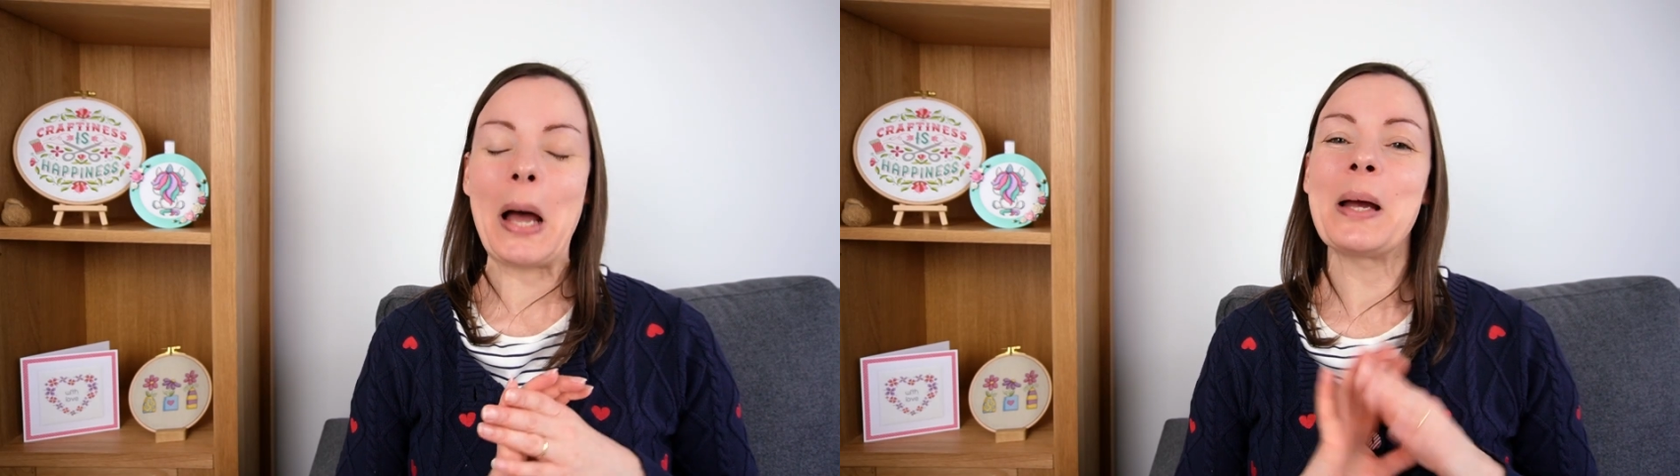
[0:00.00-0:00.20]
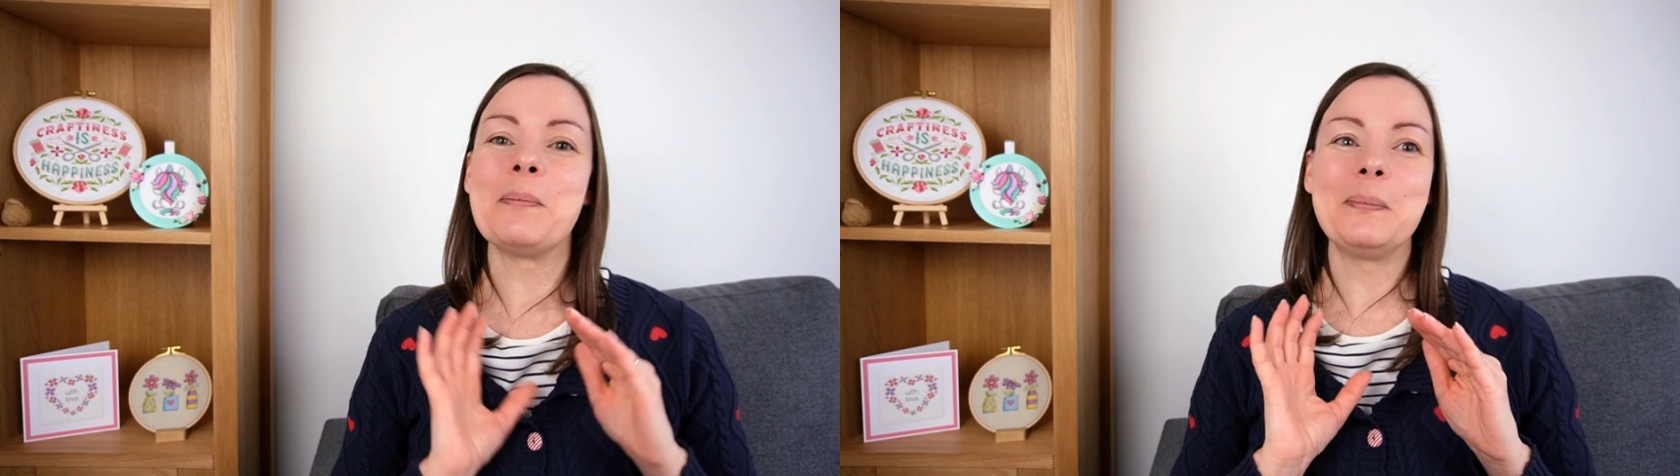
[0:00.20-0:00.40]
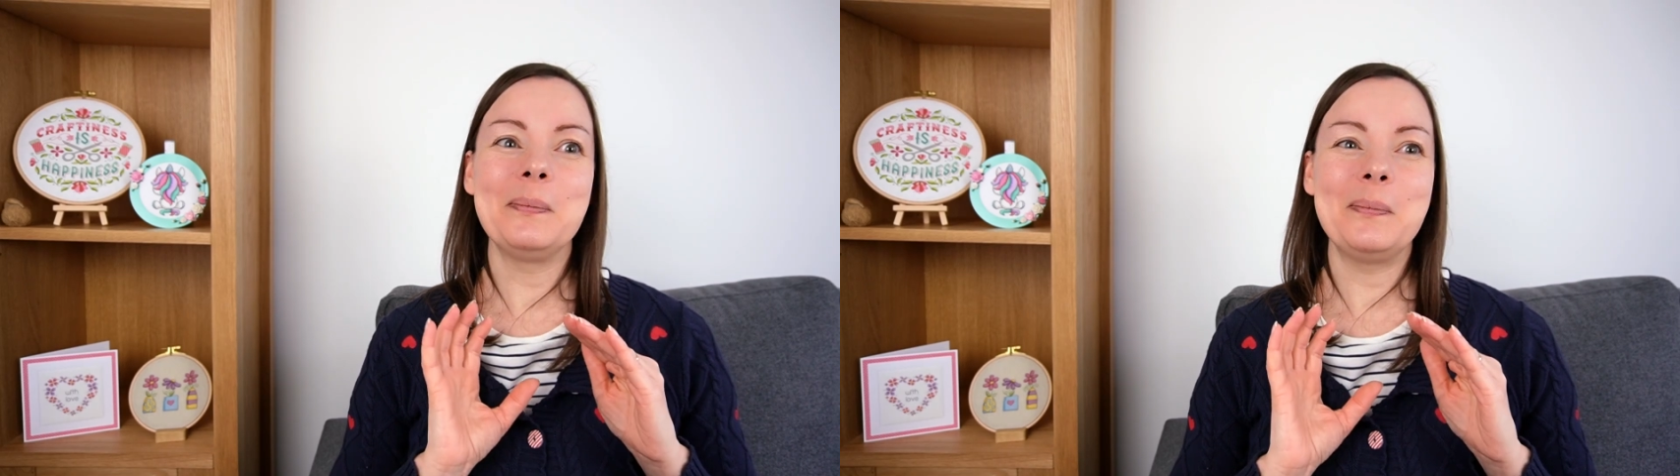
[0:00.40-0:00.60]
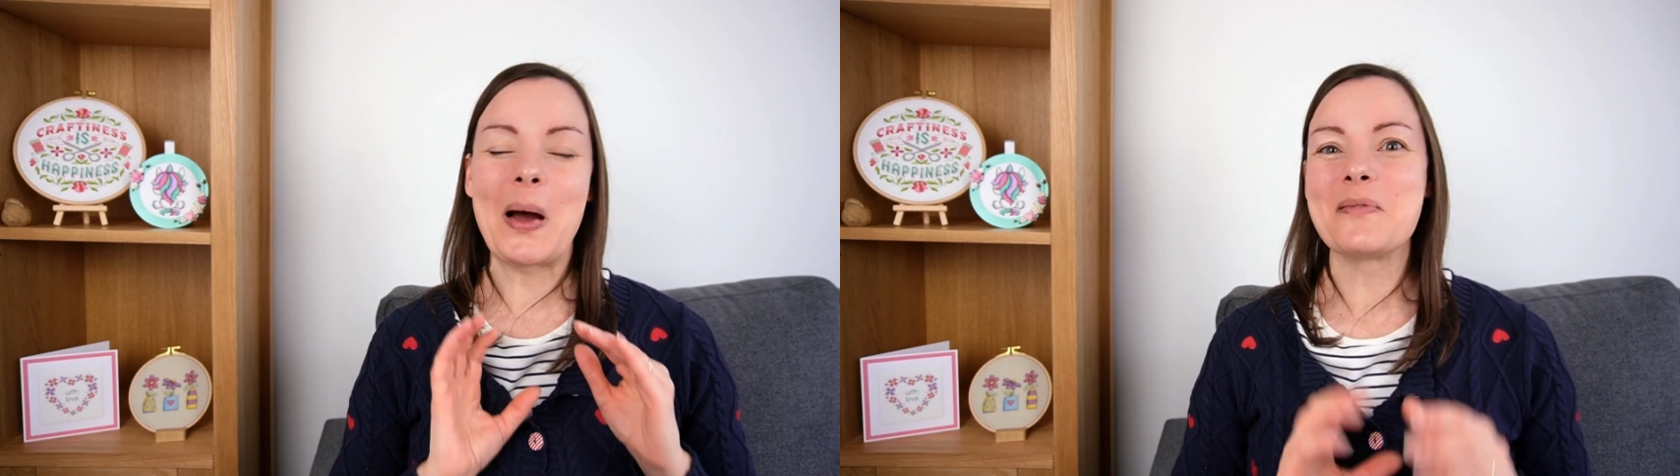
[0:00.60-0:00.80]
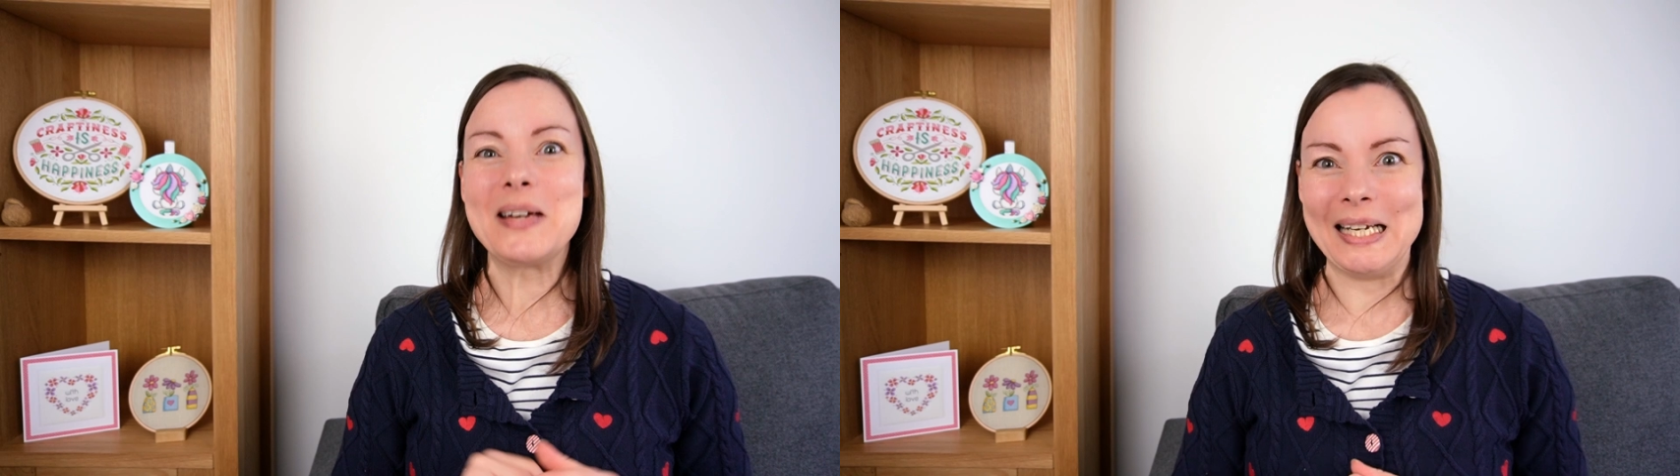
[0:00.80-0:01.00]
I'm
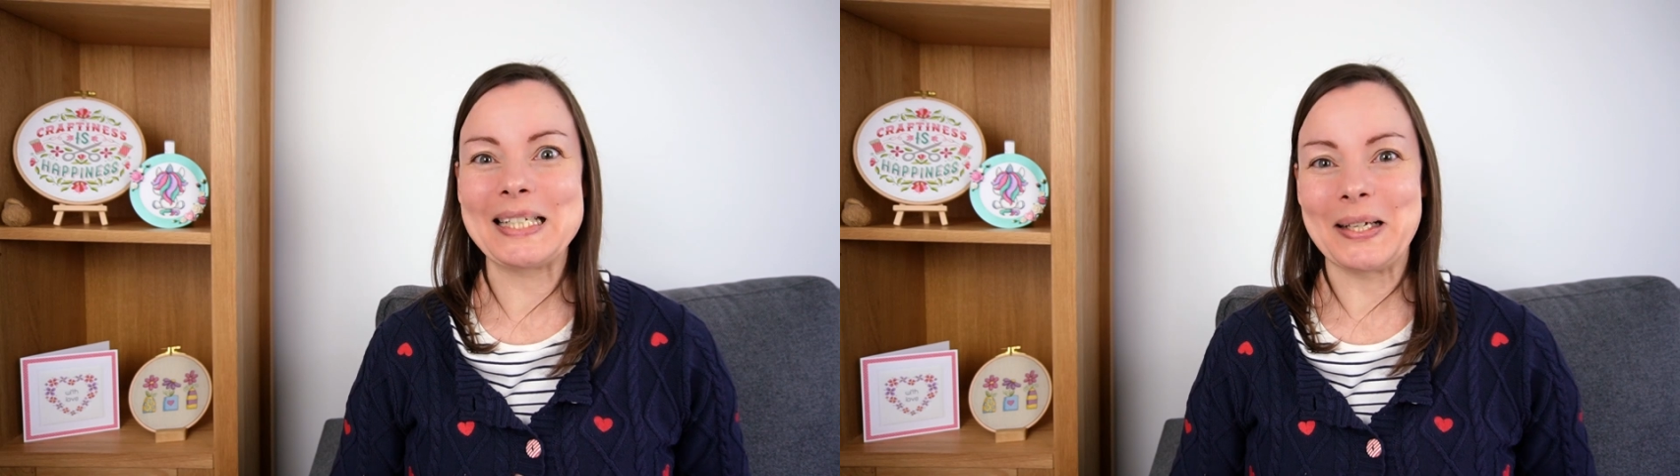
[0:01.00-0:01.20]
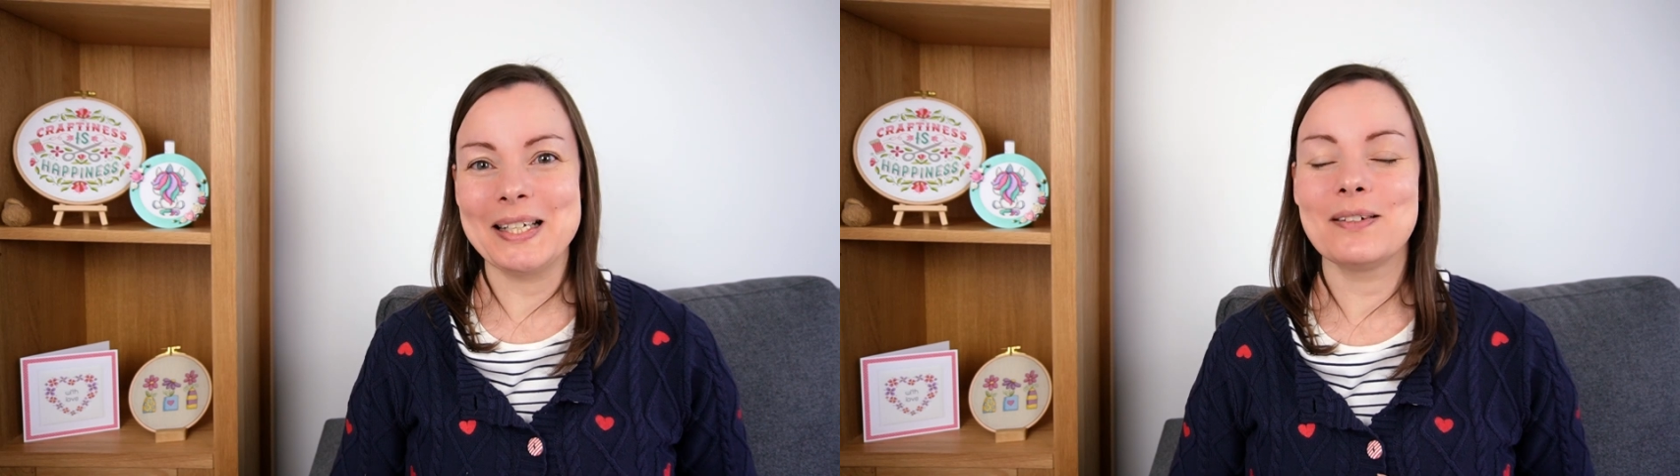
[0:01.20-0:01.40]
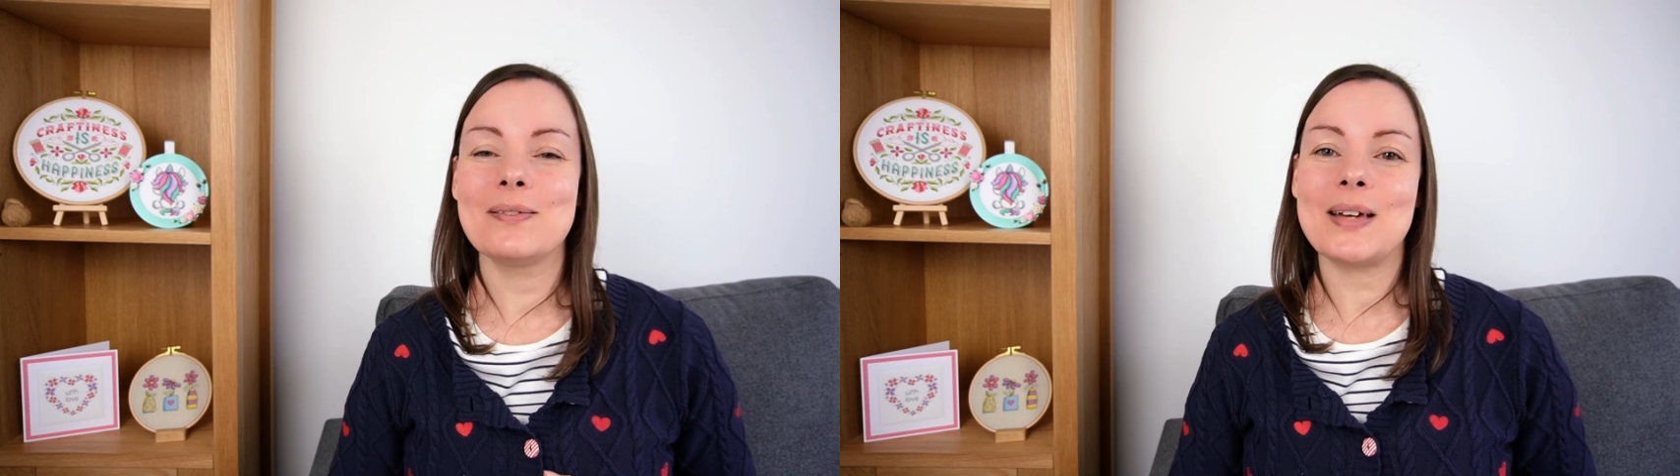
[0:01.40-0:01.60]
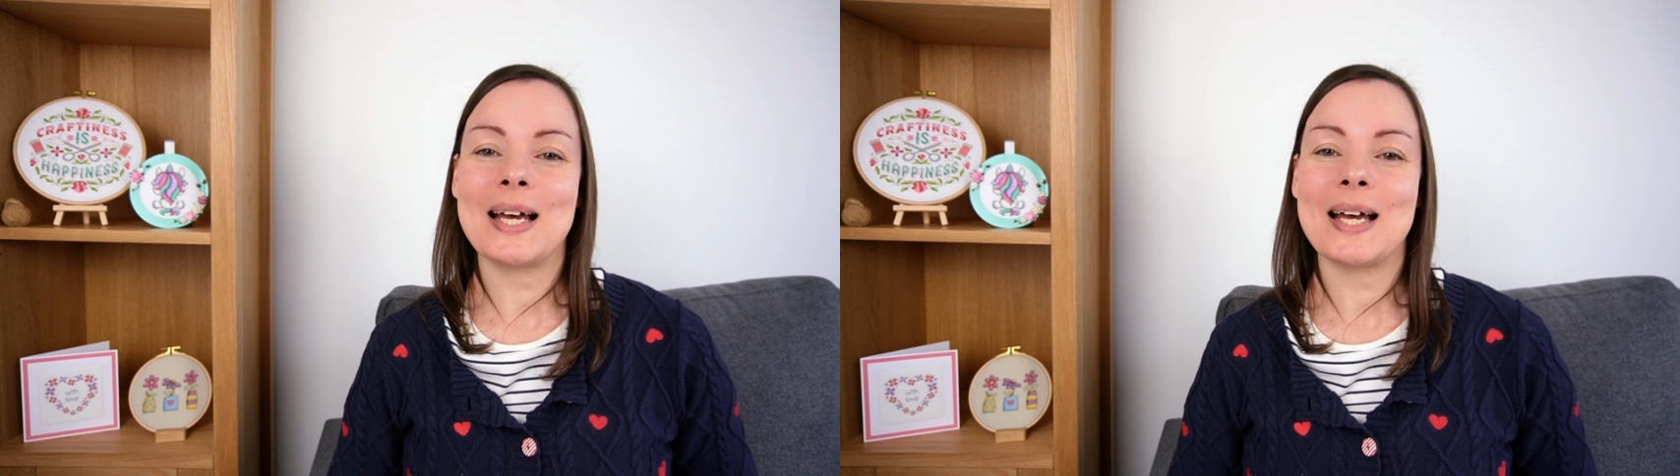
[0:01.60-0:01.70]
really excited to have